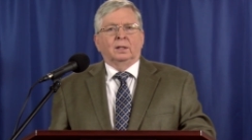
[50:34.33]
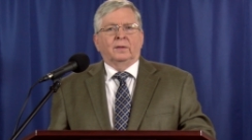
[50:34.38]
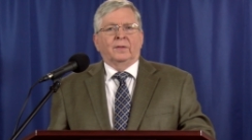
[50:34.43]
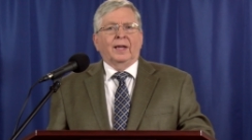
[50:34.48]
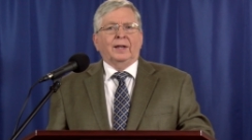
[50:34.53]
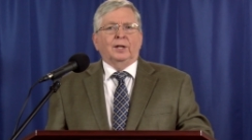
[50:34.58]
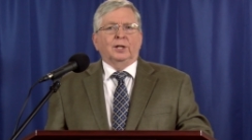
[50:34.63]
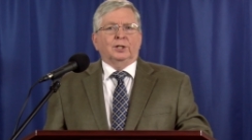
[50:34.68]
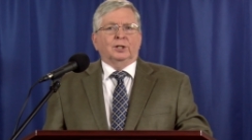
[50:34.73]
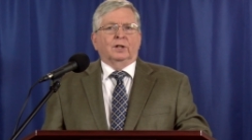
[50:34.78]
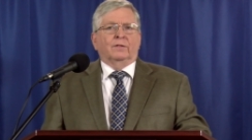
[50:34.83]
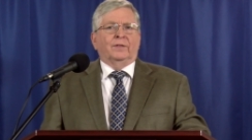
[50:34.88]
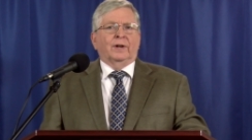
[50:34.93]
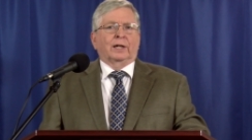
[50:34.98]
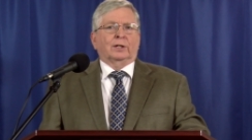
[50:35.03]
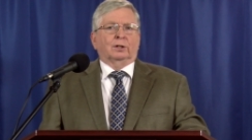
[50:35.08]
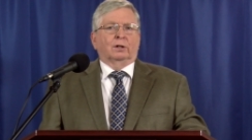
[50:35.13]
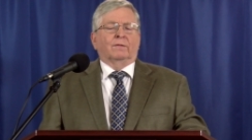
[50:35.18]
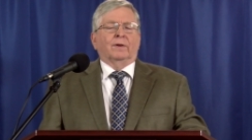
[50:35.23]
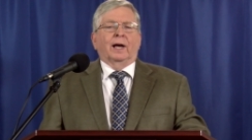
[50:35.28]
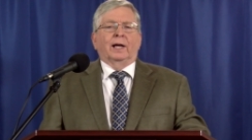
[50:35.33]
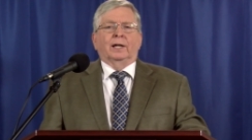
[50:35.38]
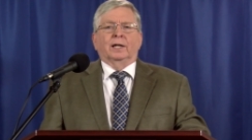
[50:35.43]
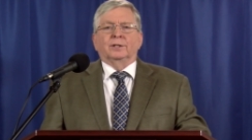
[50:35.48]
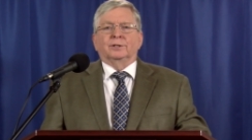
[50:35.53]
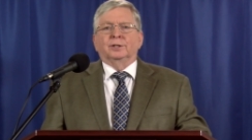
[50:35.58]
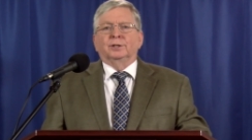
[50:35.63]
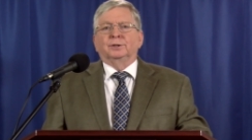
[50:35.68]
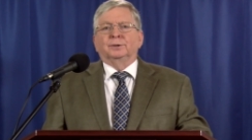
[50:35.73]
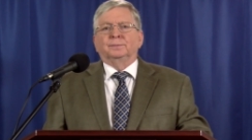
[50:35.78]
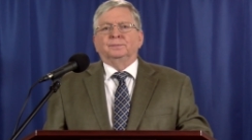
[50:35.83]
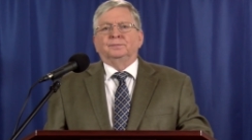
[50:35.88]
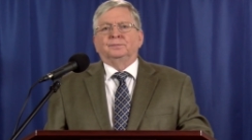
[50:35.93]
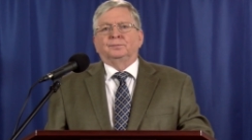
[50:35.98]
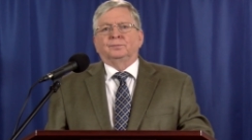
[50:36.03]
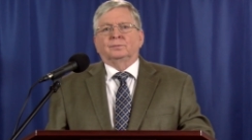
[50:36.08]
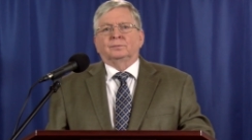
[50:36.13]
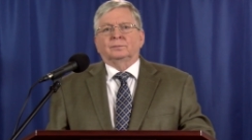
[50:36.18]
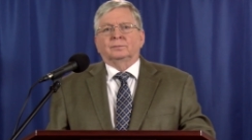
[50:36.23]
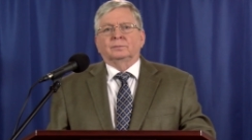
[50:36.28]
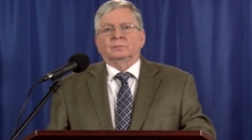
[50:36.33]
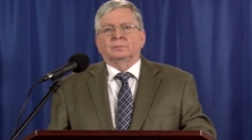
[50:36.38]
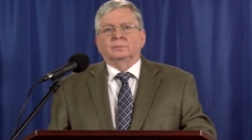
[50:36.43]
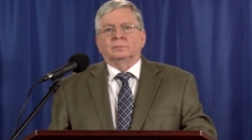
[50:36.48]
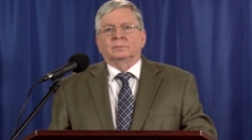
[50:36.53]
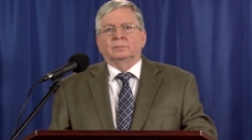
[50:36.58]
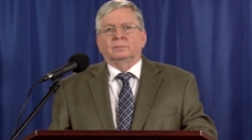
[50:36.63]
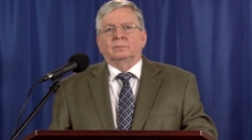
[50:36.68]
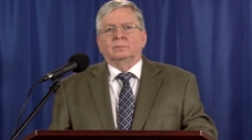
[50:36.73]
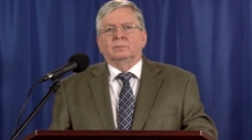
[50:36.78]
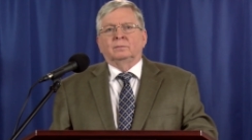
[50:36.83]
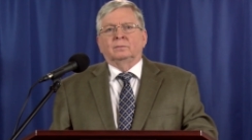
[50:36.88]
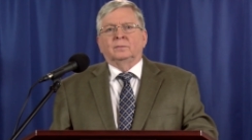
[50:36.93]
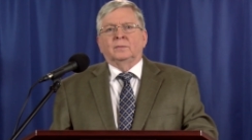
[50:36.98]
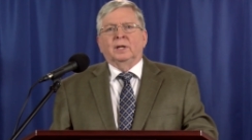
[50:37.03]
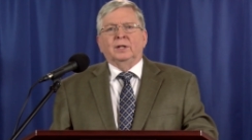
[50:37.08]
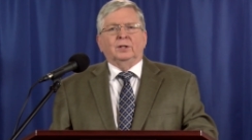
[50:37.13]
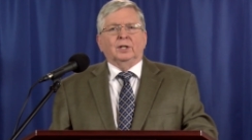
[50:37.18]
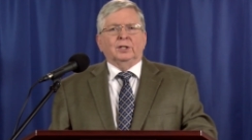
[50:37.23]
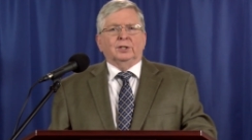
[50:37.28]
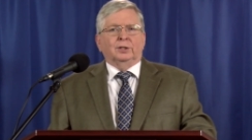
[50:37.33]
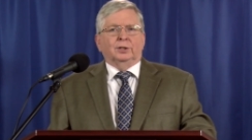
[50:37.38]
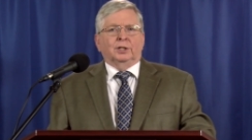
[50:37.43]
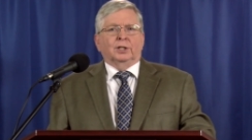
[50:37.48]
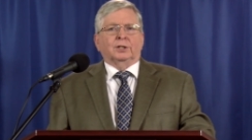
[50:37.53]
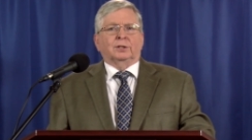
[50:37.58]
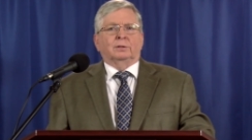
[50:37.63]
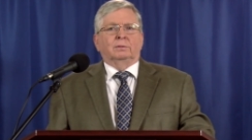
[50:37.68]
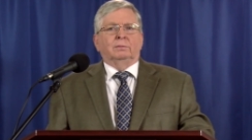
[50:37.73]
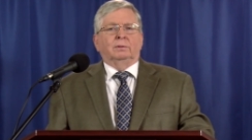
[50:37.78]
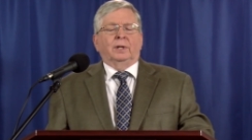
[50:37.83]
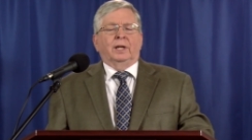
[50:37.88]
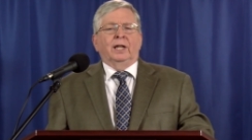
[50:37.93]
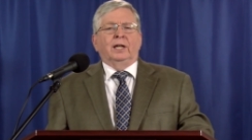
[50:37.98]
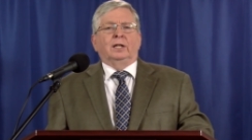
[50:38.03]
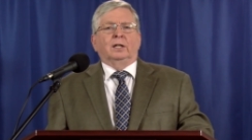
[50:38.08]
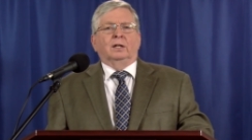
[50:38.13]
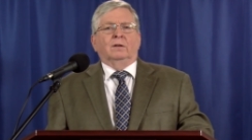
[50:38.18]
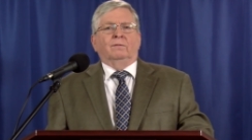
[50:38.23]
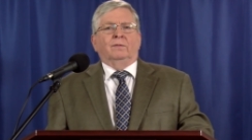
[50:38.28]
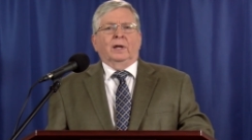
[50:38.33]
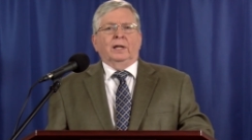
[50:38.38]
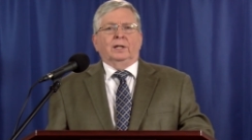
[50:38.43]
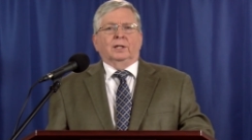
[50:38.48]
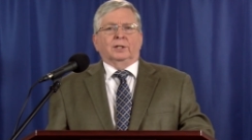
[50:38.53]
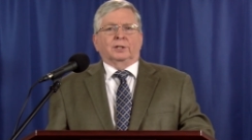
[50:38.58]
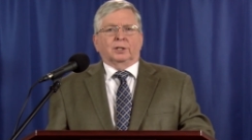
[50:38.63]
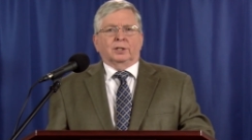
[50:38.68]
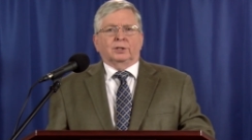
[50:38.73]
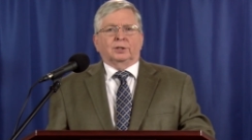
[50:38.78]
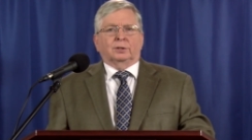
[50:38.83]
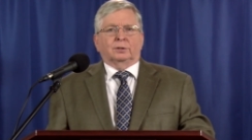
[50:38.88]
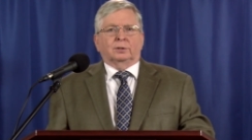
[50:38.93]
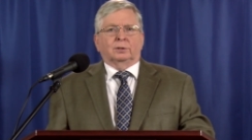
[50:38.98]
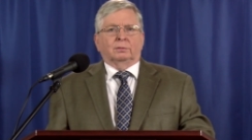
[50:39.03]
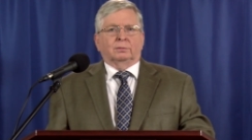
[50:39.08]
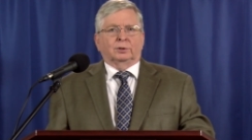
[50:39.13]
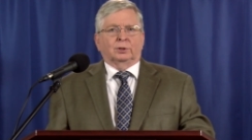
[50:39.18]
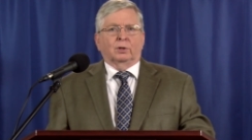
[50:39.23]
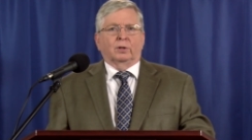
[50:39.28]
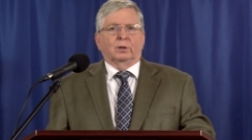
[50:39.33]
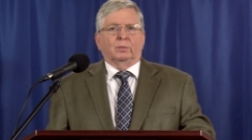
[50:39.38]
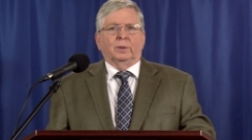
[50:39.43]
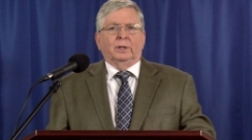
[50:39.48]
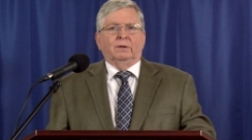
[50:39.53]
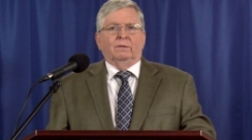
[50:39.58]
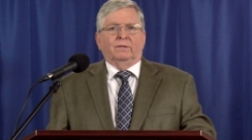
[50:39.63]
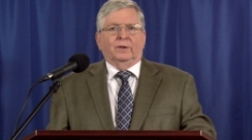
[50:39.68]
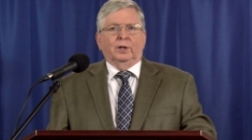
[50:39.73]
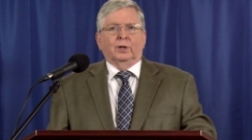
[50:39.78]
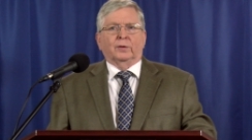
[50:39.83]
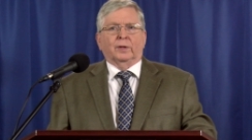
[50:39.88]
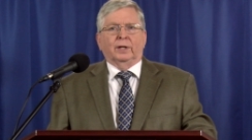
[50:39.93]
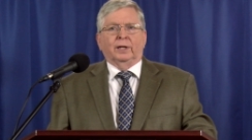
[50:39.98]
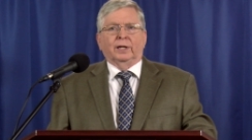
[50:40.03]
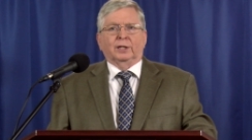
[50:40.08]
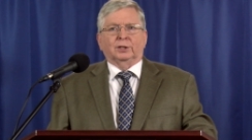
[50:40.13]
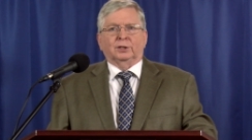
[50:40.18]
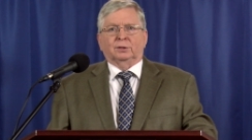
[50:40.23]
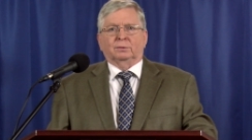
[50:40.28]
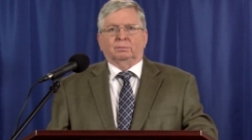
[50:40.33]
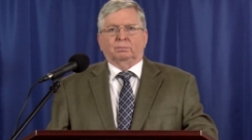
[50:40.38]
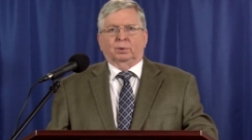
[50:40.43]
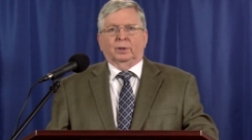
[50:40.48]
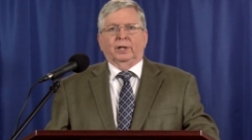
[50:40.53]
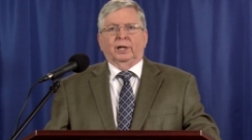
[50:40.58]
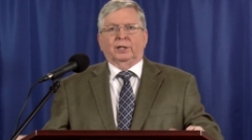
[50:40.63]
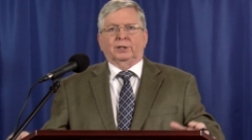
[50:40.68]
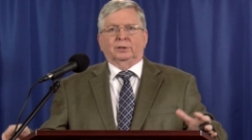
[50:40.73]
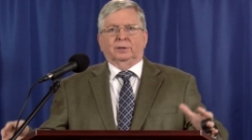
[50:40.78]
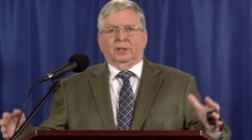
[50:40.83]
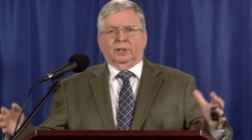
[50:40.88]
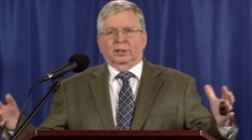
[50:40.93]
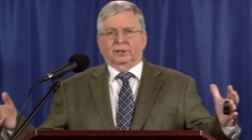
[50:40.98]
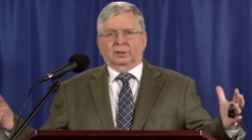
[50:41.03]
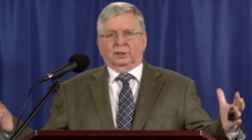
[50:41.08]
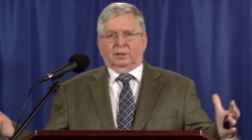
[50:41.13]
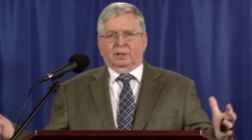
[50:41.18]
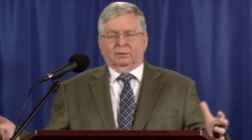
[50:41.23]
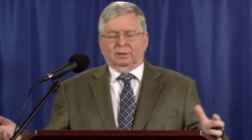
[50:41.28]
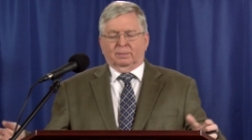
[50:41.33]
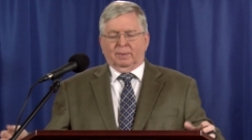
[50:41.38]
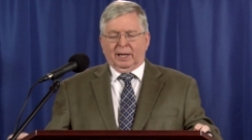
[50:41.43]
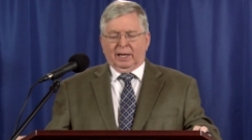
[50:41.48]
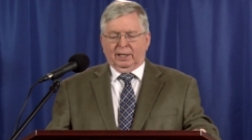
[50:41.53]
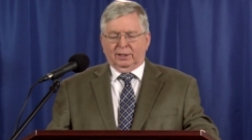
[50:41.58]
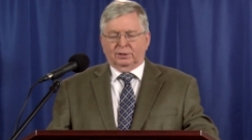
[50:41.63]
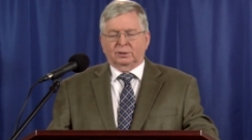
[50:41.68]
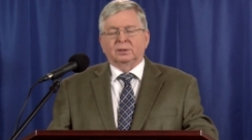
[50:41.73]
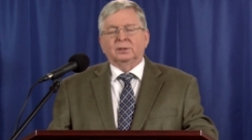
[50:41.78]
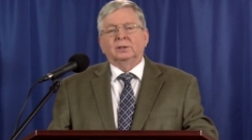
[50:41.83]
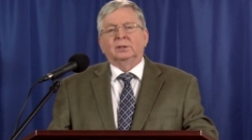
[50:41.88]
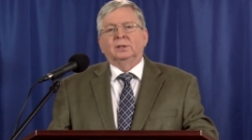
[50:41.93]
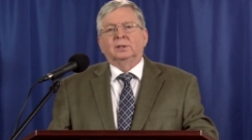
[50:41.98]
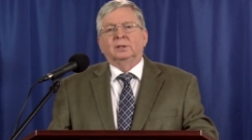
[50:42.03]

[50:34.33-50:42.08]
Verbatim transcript: And that doesn't affect our finances. It doesn't just inconvenience us so that we fear the next prediction that doesn't come to pass.